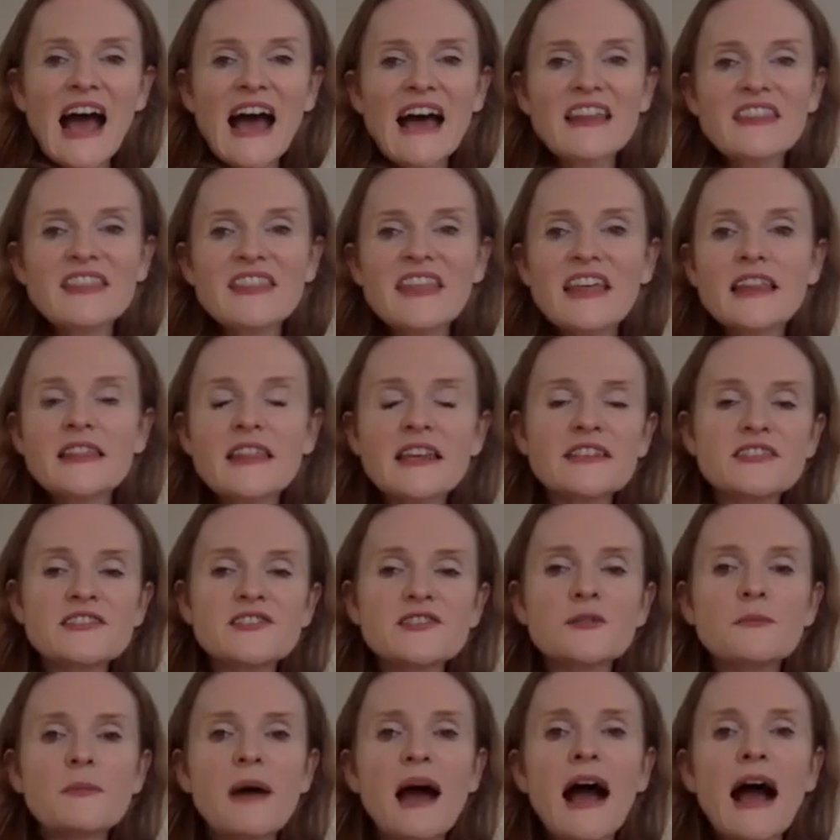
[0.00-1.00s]
And then they
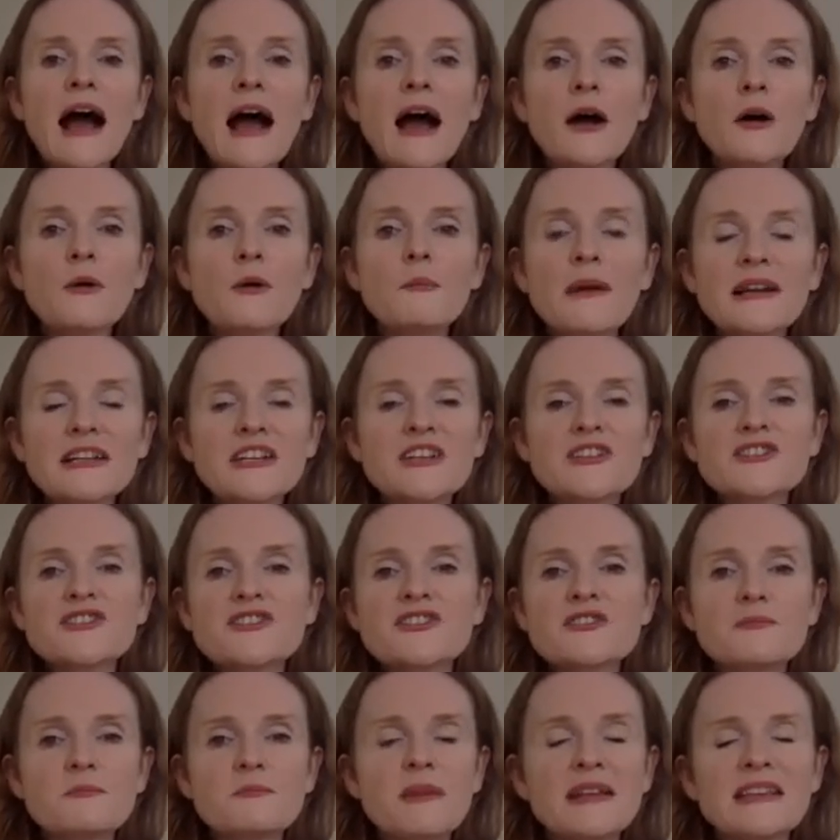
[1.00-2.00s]
somehow
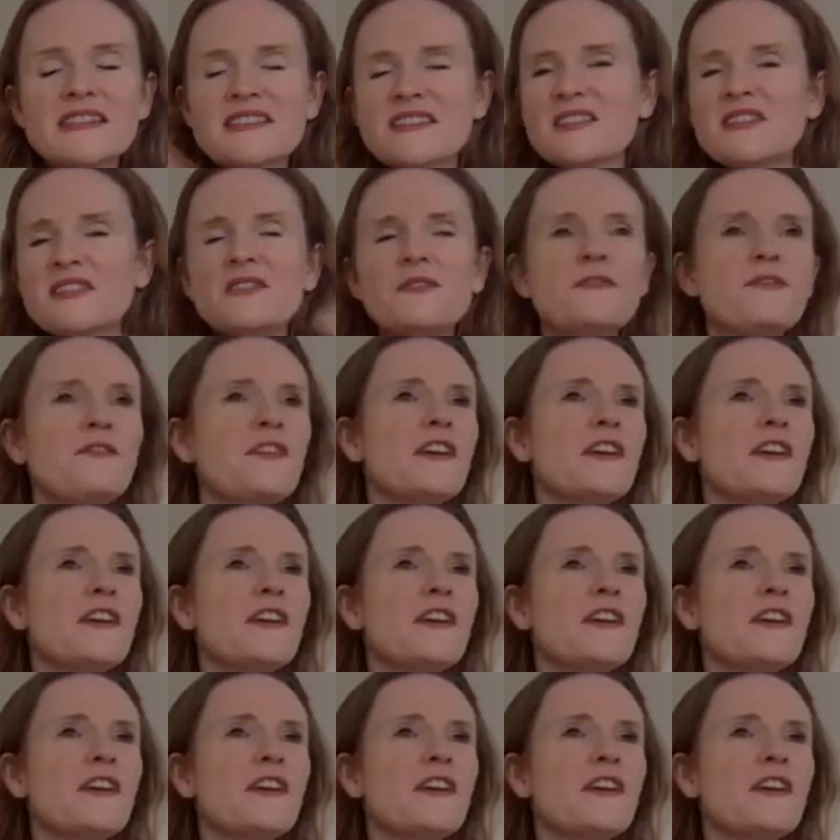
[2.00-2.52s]
manage to